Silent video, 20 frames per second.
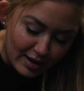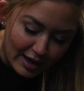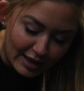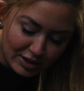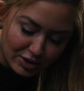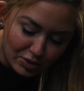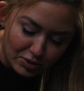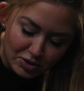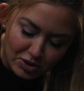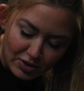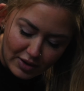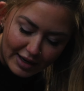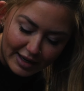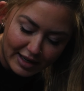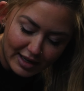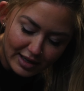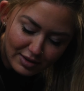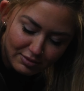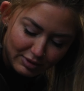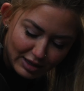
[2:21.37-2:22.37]
I told you I
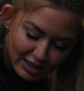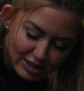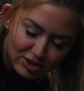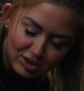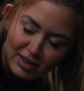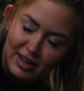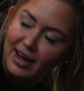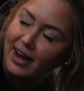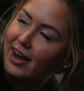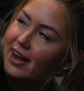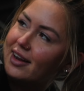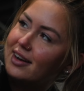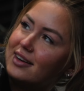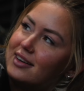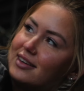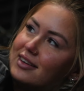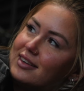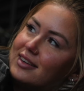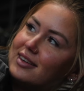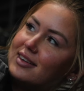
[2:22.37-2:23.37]
can reach that.
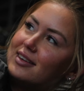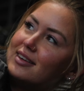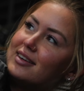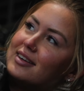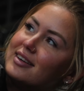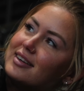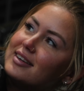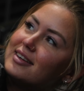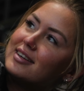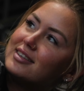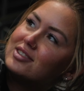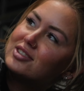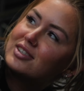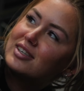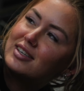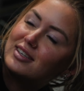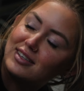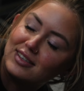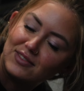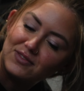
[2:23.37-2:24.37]
I just
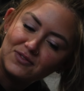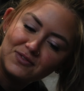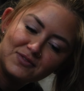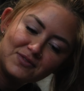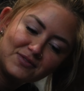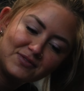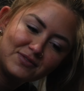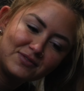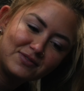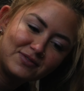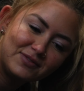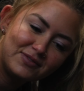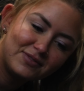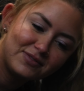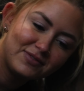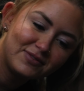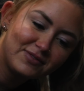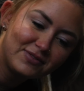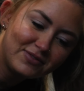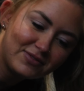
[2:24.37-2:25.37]
gotta
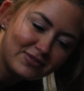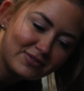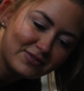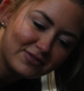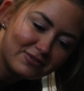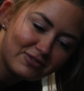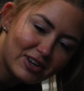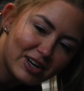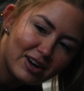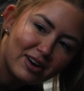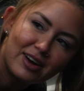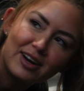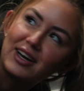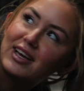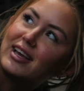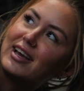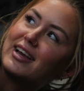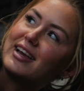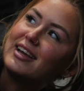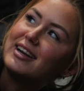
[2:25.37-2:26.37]
figure out how to
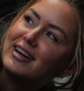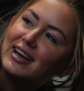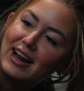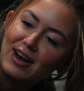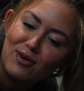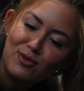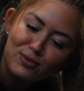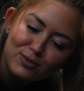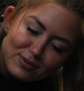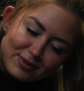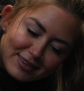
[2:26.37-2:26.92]
get in and out.